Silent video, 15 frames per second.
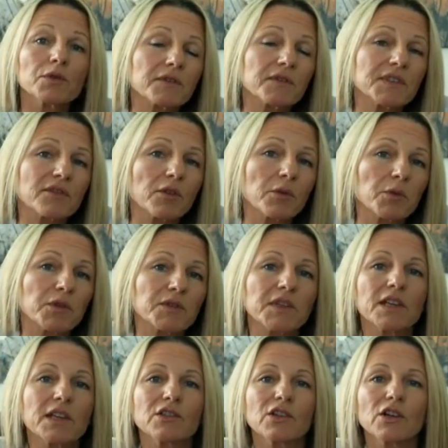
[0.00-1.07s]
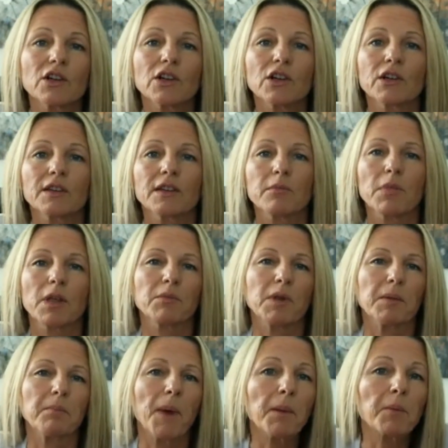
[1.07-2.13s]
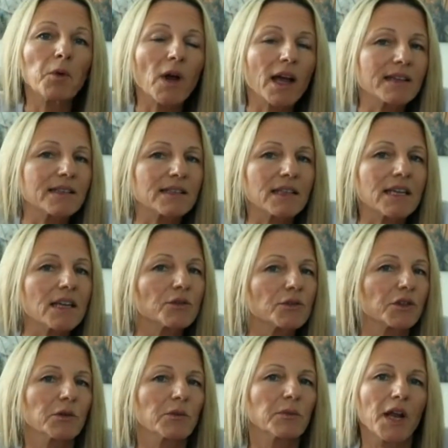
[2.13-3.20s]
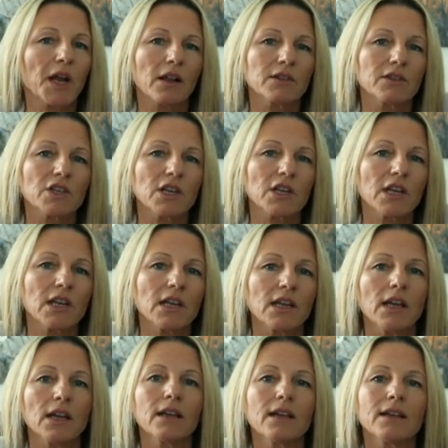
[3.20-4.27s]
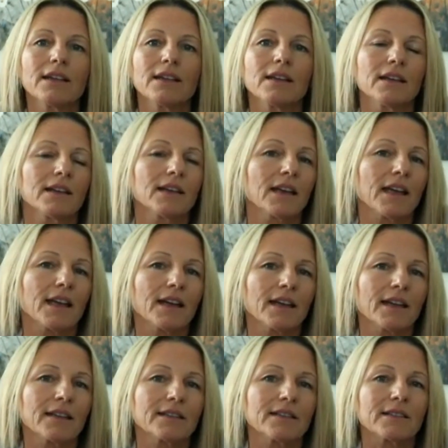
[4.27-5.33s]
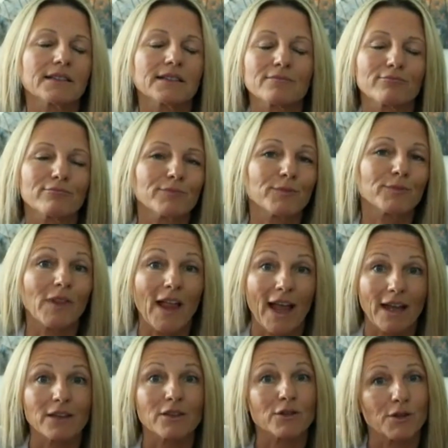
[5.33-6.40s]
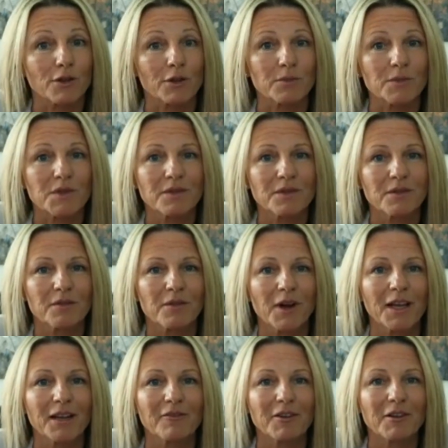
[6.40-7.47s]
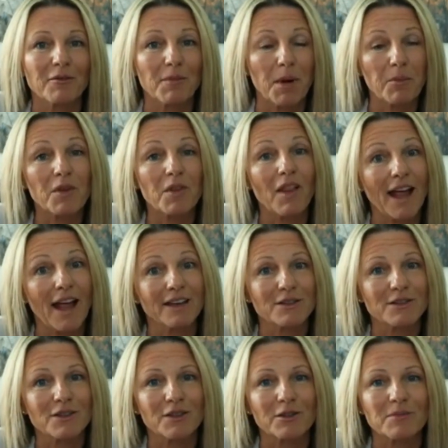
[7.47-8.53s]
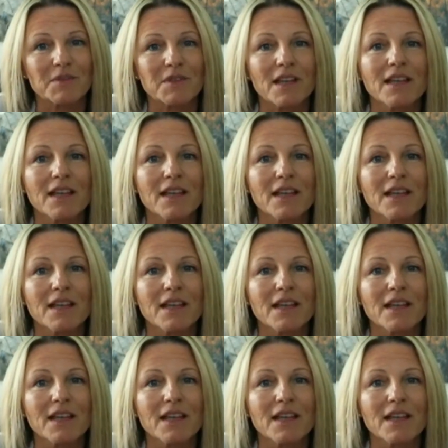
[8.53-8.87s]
of civil procedure, and they made me memorize legal terminology and Latin terms, right? We remembered Latin terms.